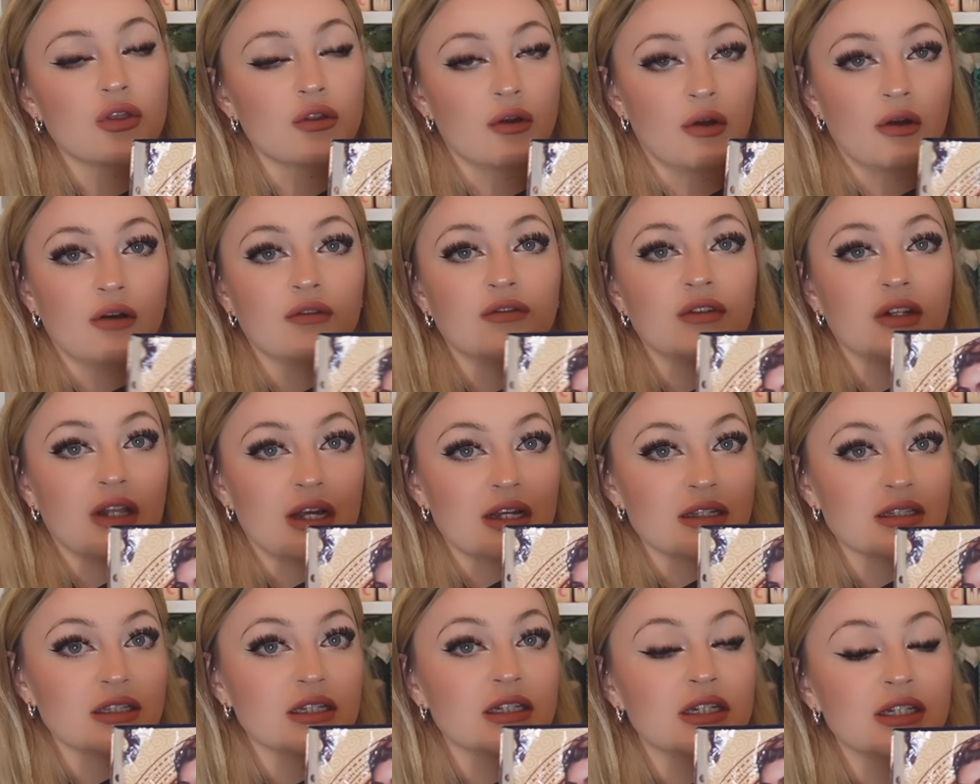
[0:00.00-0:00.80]
Throne of
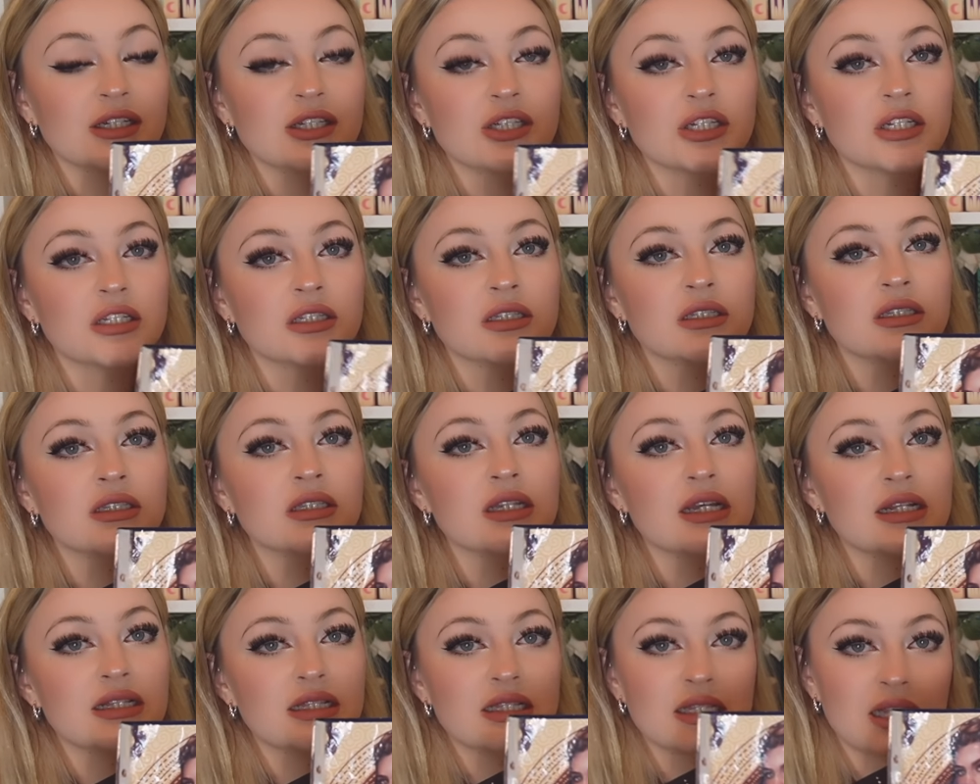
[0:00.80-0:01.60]
Glass editions.
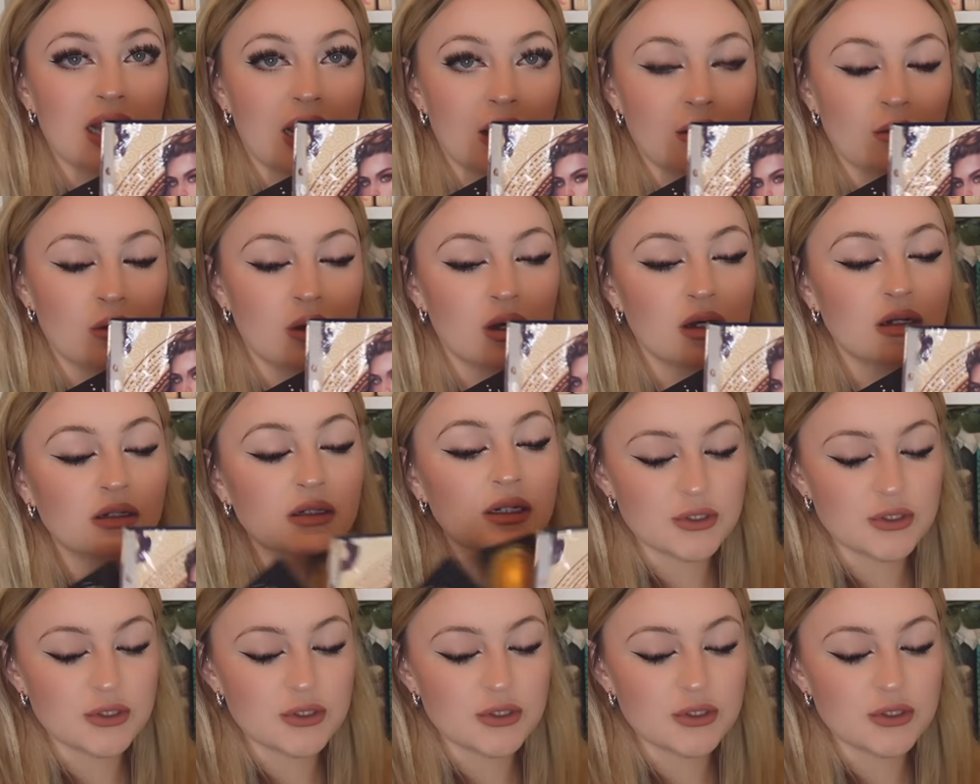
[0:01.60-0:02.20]
It's that one.